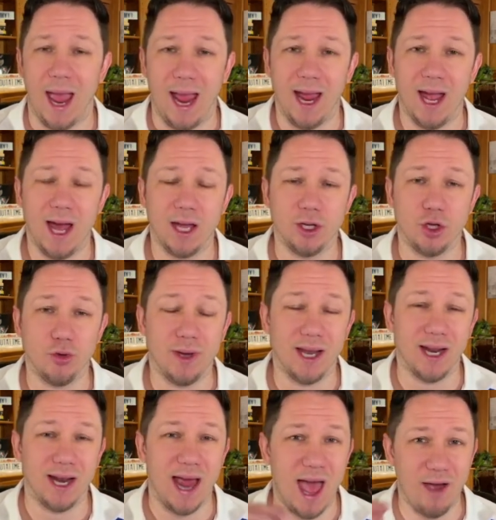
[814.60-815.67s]
and you get
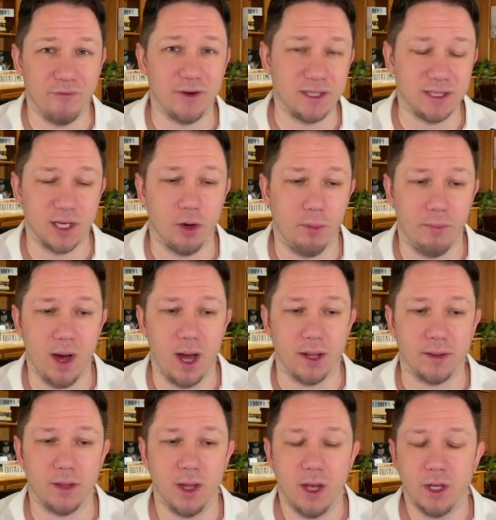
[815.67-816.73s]
it every single
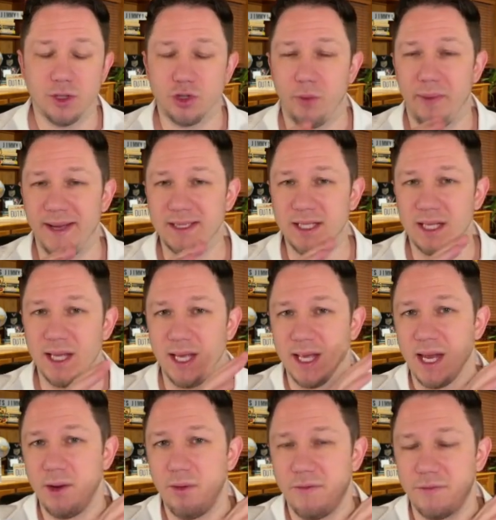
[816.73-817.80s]
month. So basically
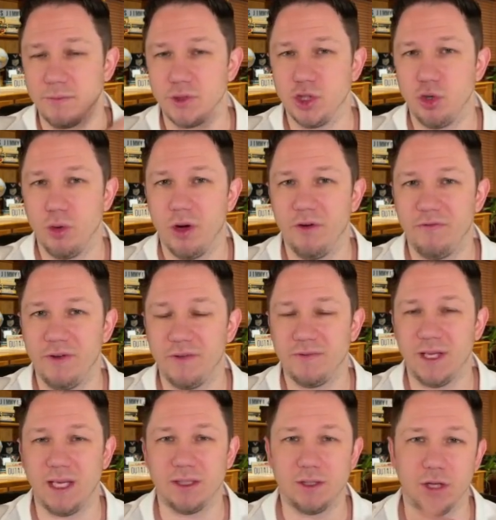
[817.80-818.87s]
anywhere from
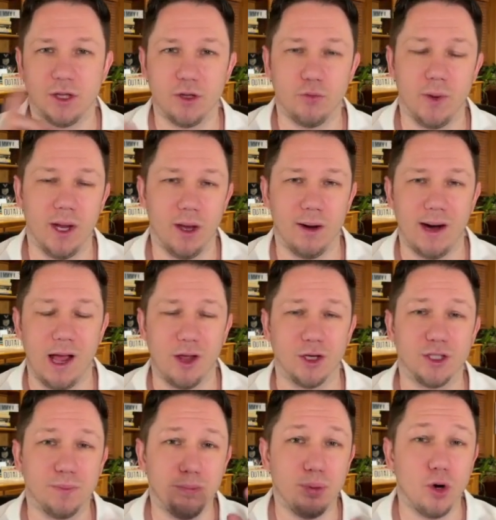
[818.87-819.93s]
$250 to
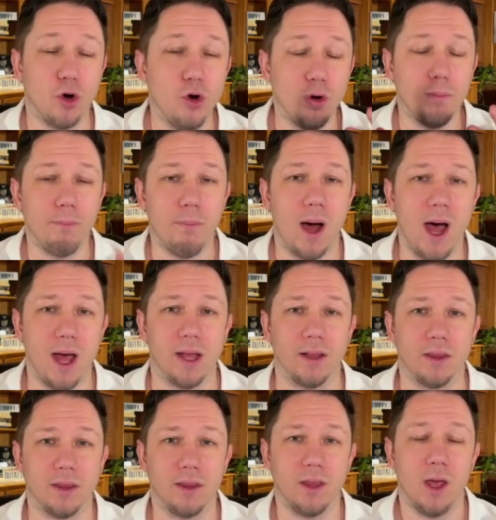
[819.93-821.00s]
$300 per
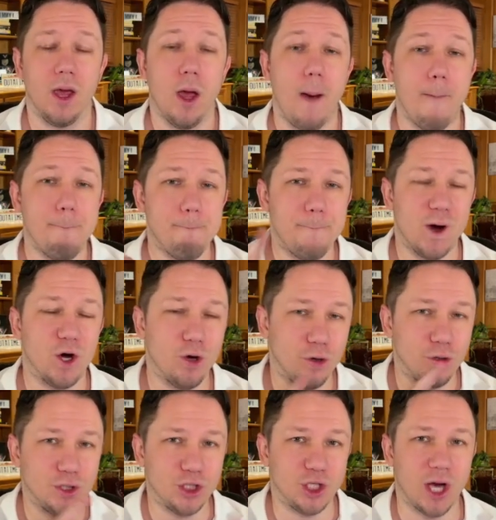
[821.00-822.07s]
month
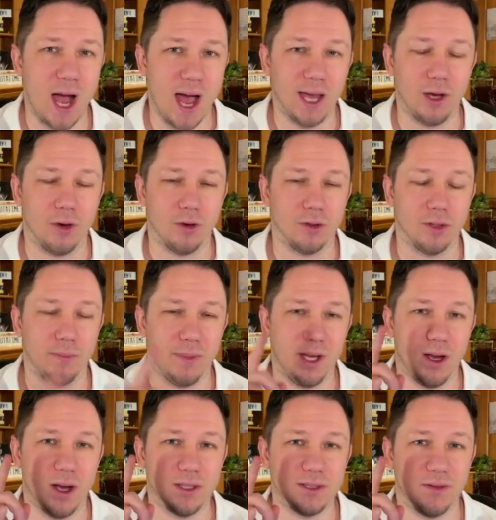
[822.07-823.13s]
per child
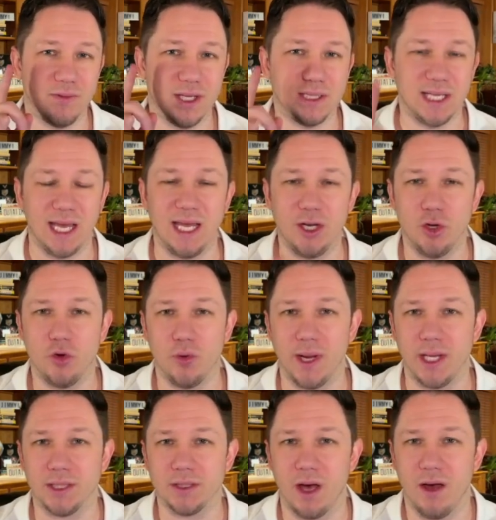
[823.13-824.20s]
because of this
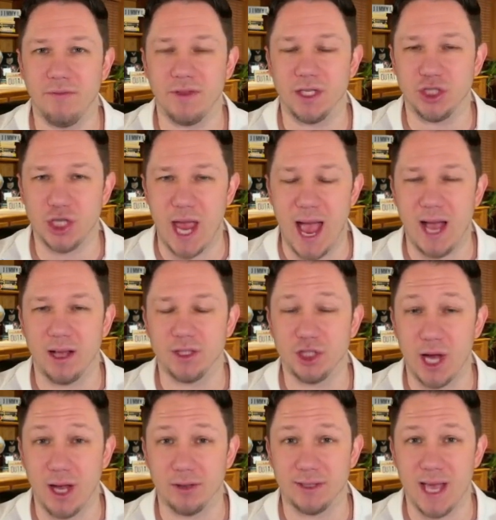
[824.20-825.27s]
increase of the
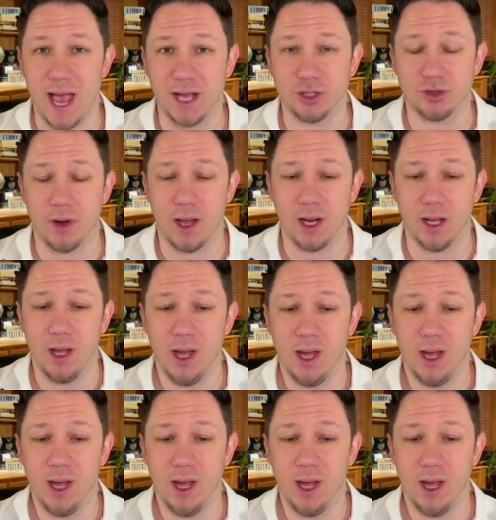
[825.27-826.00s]
child tax credit.